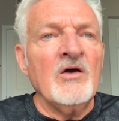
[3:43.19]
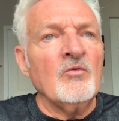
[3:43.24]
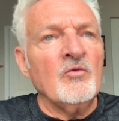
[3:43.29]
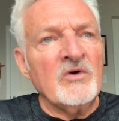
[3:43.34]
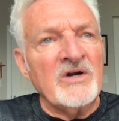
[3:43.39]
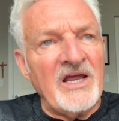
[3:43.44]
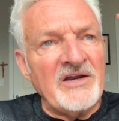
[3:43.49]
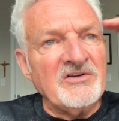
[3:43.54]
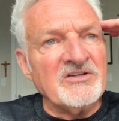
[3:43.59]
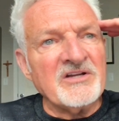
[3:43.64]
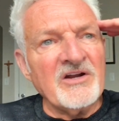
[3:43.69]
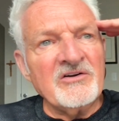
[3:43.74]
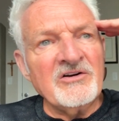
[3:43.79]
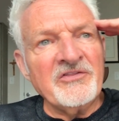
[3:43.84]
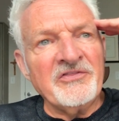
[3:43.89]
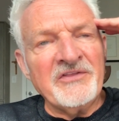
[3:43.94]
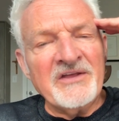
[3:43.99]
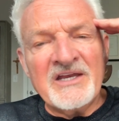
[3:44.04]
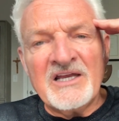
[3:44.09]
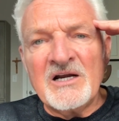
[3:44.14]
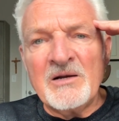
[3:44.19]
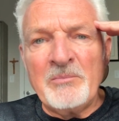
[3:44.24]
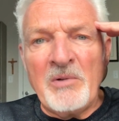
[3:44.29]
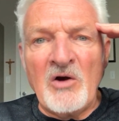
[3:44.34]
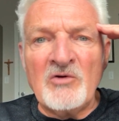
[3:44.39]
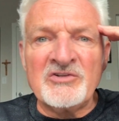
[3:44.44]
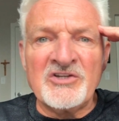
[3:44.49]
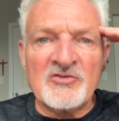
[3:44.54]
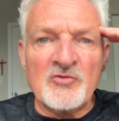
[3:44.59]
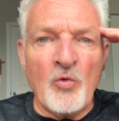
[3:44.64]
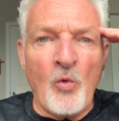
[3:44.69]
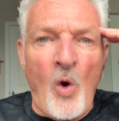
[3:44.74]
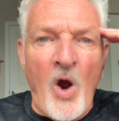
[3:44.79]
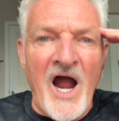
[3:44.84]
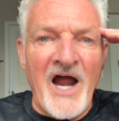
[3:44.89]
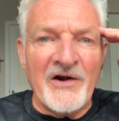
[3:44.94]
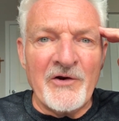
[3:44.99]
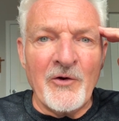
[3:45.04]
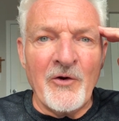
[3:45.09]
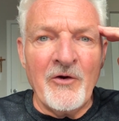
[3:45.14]
When I started thinking about
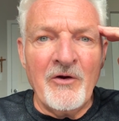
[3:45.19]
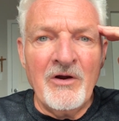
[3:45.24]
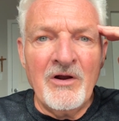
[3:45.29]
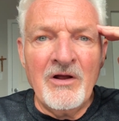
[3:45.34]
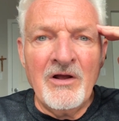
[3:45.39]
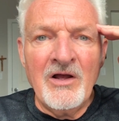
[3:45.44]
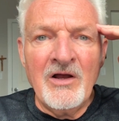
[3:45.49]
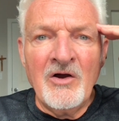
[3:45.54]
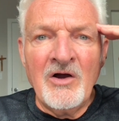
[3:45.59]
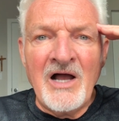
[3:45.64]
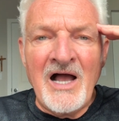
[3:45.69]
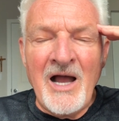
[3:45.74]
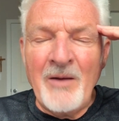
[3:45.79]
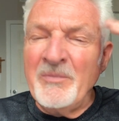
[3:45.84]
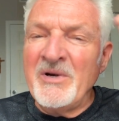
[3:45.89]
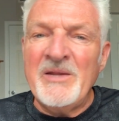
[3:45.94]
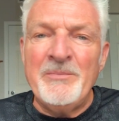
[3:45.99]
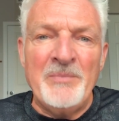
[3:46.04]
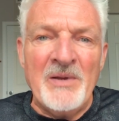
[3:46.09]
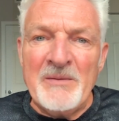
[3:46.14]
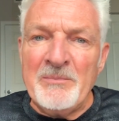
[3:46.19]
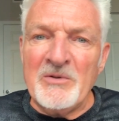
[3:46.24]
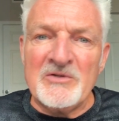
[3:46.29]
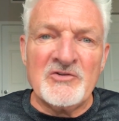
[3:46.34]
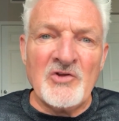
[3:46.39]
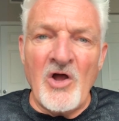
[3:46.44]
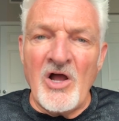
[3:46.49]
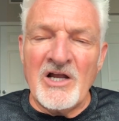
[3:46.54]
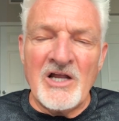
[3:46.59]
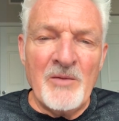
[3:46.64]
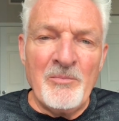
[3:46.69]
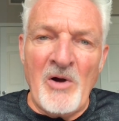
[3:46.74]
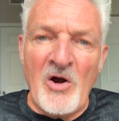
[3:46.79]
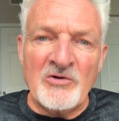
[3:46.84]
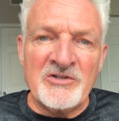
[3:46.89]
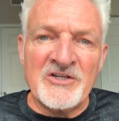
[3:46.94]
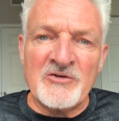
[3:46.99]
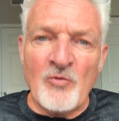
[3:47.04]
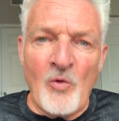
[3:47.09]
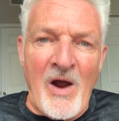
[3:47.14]
squatter, how many people talk
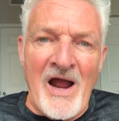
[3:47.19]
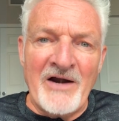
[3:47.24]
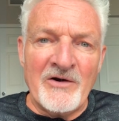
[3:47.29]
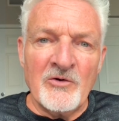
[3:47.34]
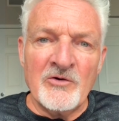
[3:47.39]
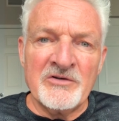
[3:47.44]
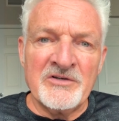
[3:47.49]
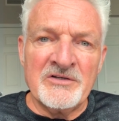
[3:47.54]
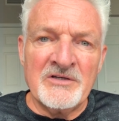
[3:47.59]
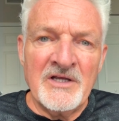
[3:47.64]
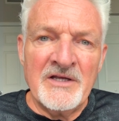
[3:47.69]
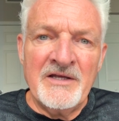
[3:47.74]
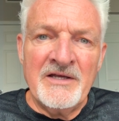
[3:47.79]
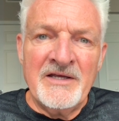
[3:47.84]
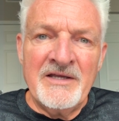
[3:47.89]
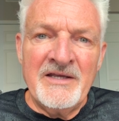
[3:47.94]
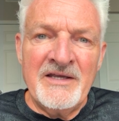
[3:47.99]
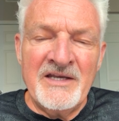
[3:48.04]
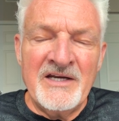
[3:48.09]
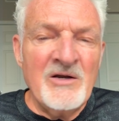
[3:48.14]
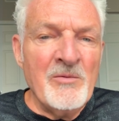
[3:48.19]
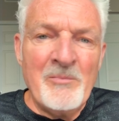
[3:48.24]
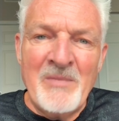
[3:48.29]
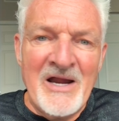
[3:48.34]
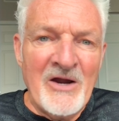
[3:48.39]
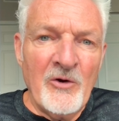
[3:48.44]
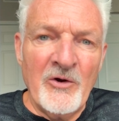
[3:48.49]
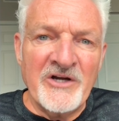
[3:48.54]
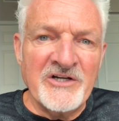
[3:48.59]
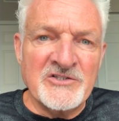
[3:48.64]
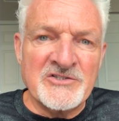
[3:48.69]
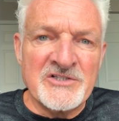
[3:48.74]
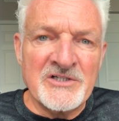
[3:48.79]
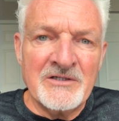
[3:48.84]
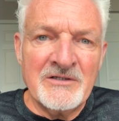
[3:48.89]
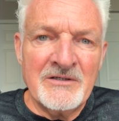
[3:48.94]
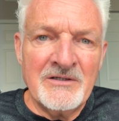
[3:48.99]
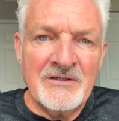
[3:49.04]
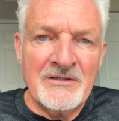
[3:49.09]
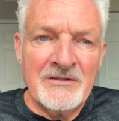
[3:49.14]
about squatters in the
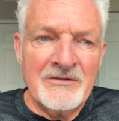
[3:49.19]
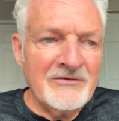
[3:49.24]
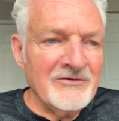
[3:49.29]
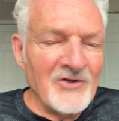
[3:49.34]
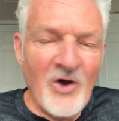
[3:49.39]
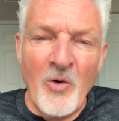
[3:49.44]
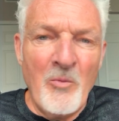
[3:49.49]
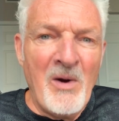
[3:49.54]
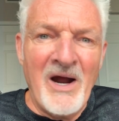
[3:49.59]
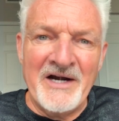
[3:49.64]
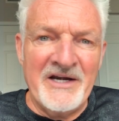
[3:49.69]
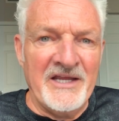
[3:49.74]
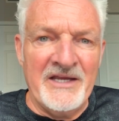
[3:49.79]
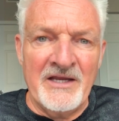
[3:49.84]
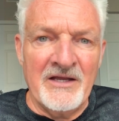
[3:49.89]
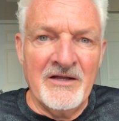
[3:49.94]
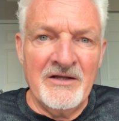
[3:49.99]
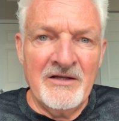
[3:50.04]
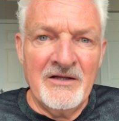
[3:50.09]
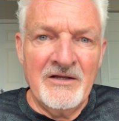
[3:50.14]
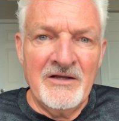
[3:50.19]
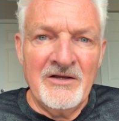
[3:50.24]
marriage? Nobody.